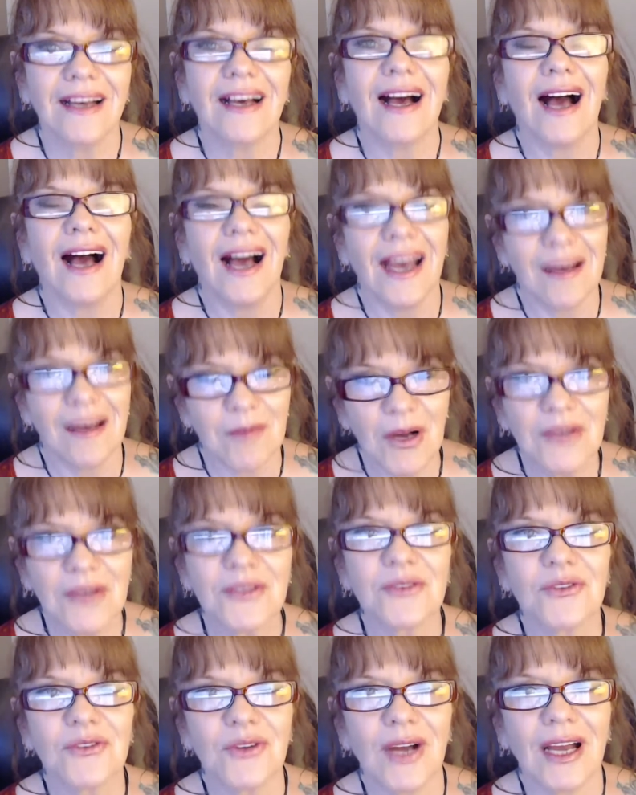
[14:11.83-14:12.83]
I am
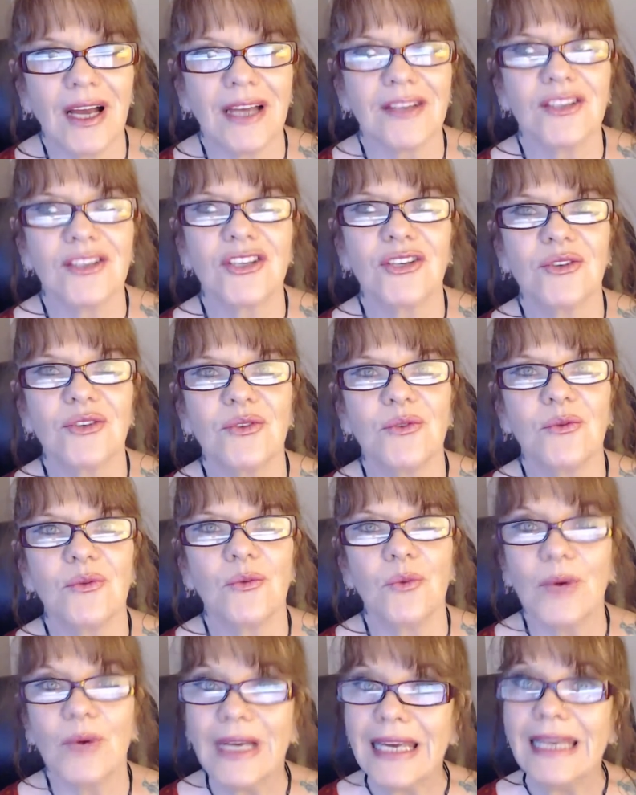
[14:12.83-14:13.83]
also trying to
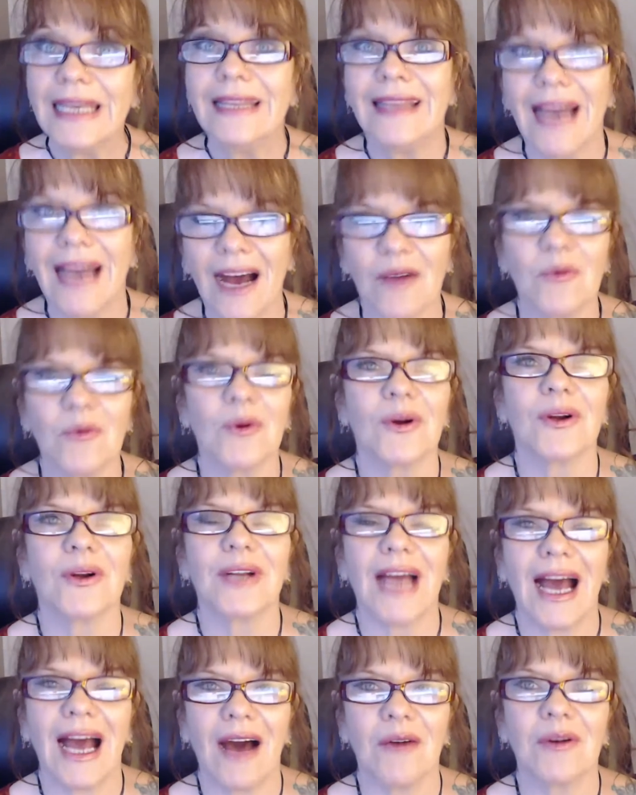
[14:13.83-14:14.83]
weed that word
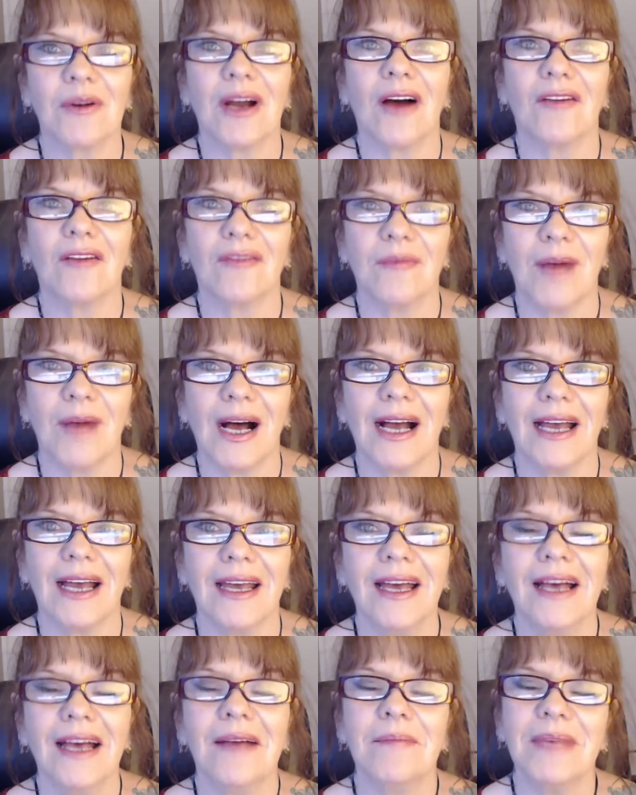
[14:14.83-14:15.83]
out of my
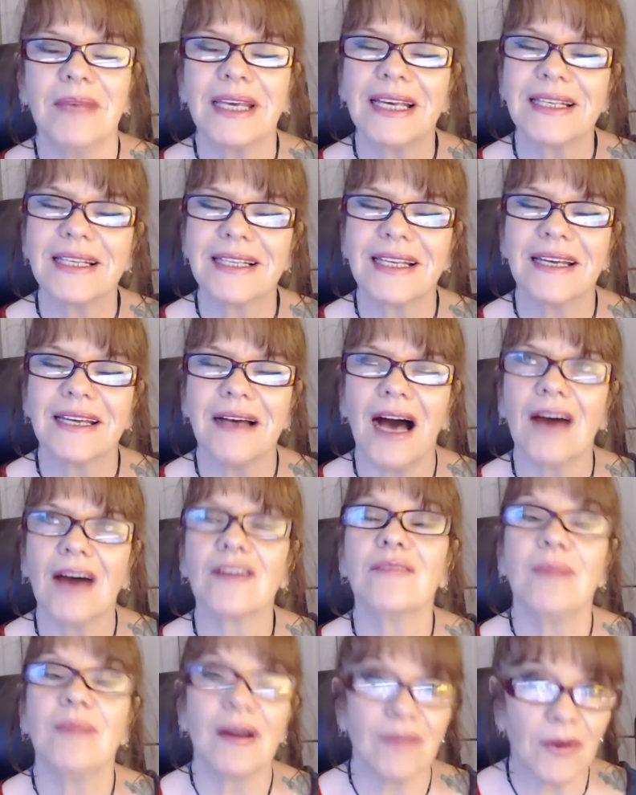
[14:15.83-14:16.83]

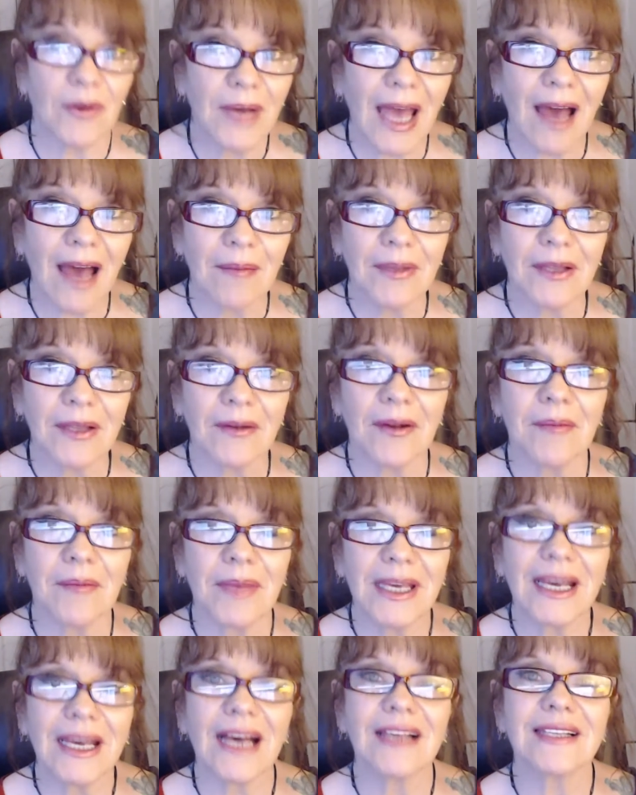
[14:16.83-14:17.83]
vocabulary,
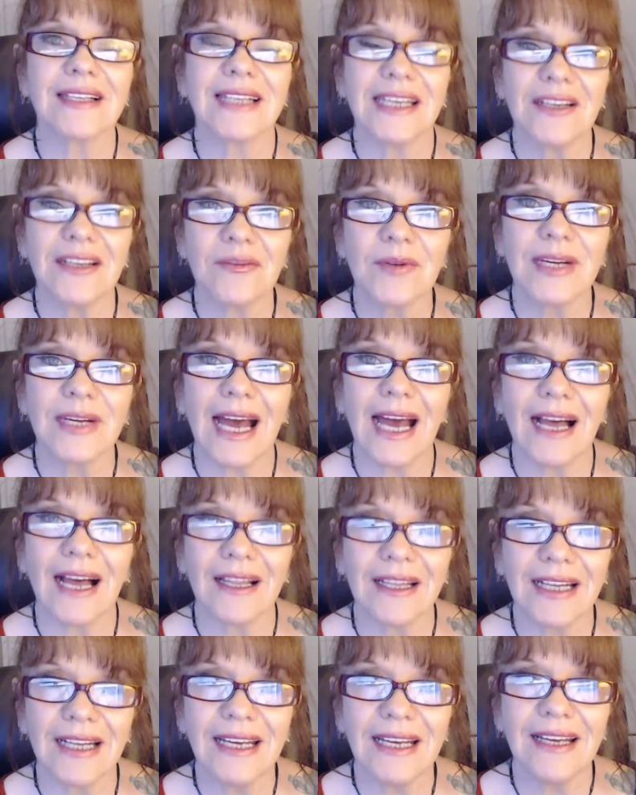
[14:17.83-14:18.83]
because in
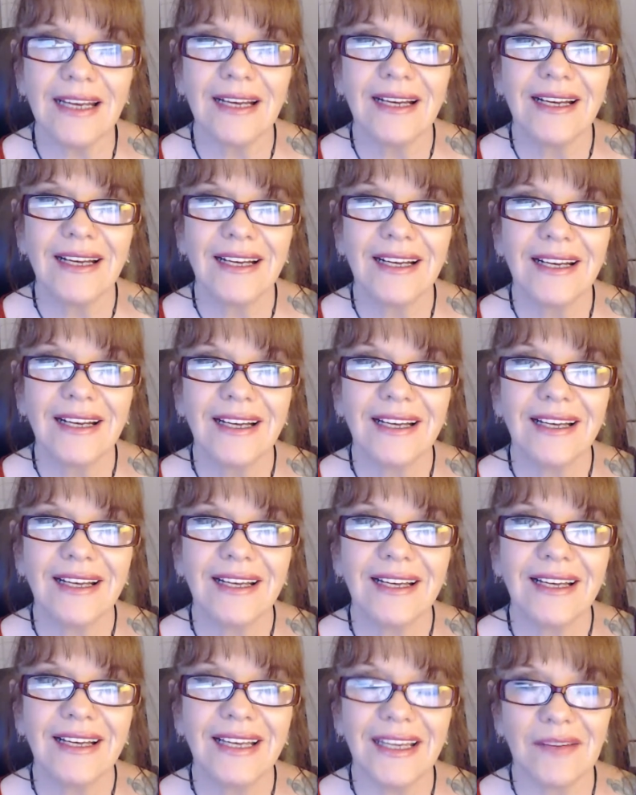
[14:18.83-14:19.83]
reality,
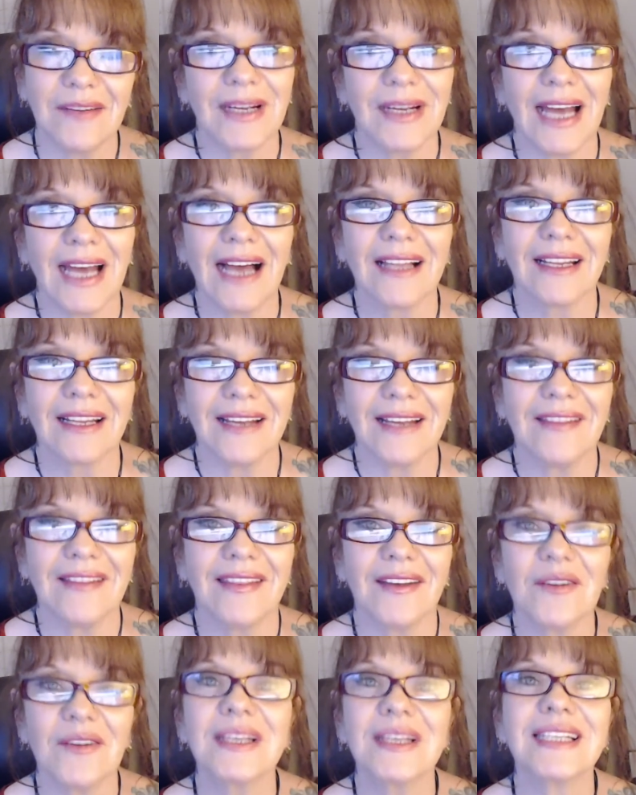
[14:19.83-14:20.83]

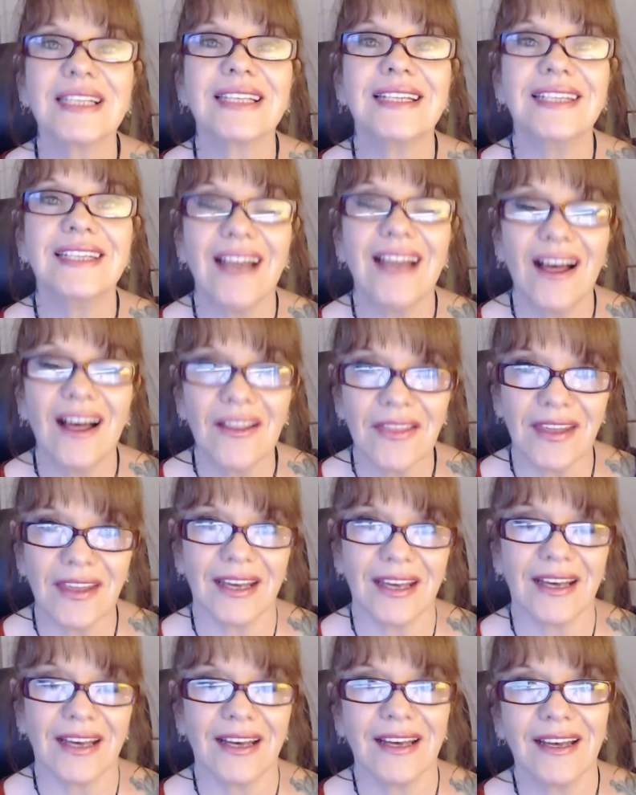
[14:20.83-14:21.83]
there is
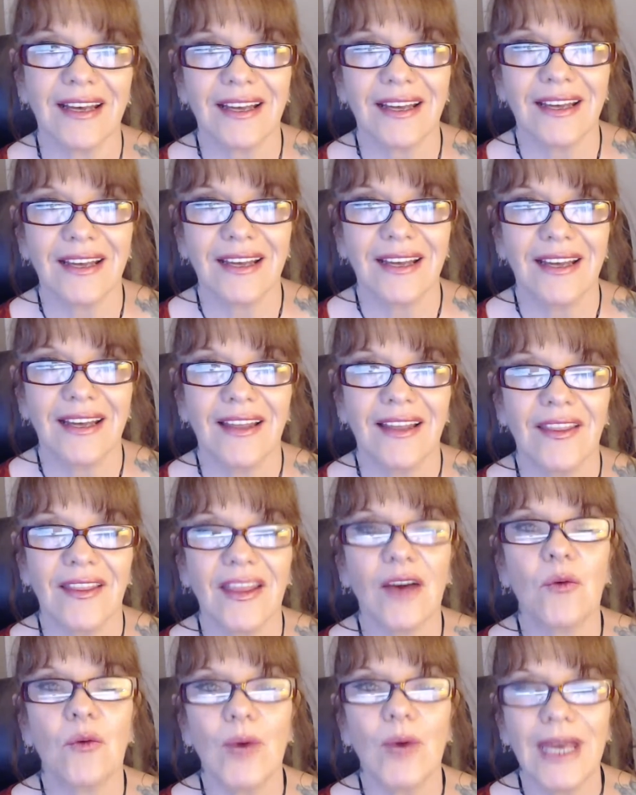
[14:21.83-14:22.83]
nothing
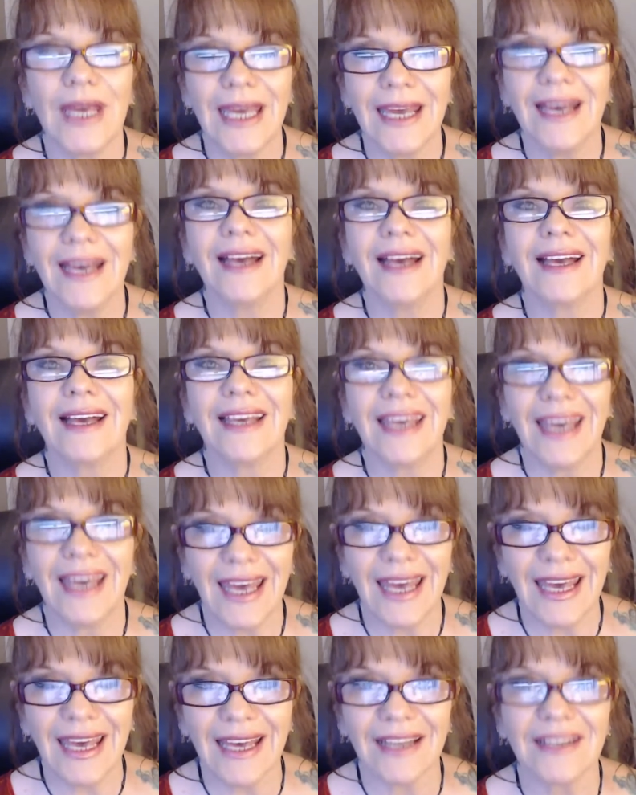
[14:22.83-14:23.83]
that we
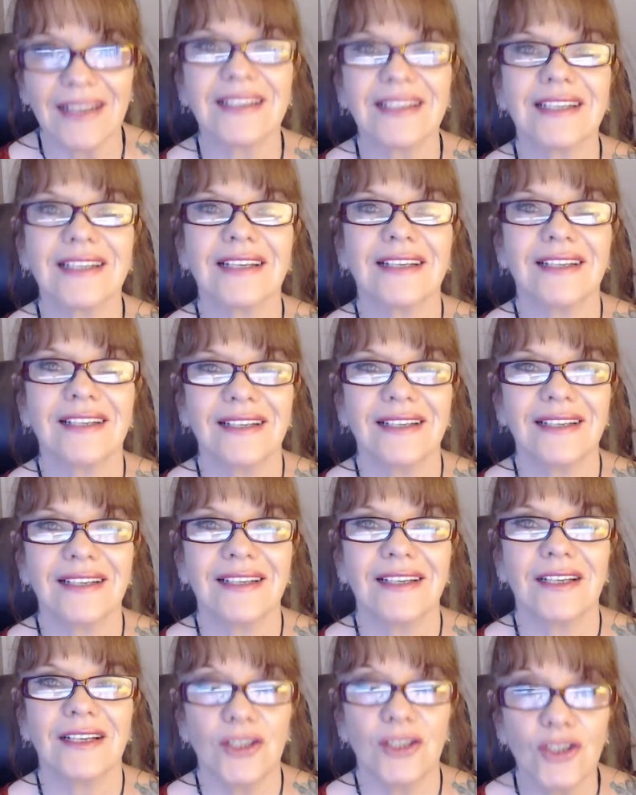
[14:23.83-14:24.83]
can't
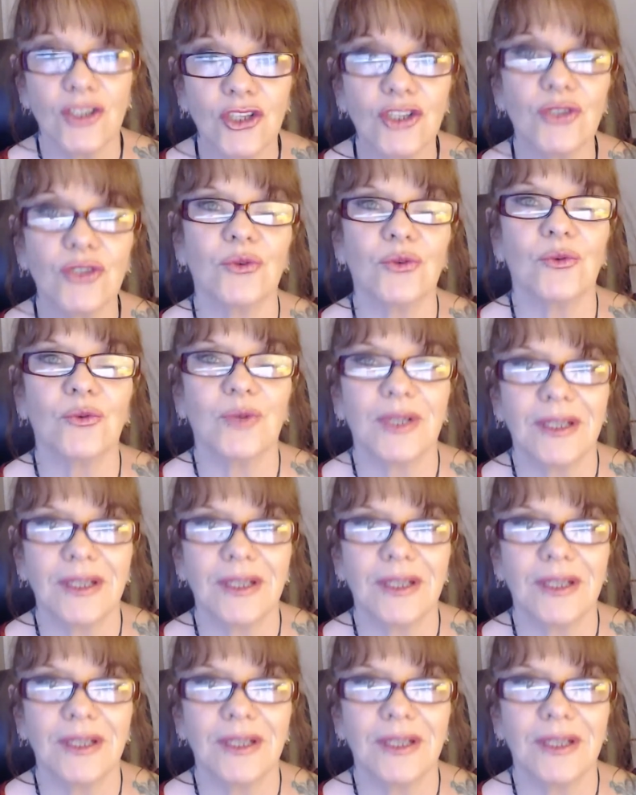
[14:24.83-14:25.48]
do.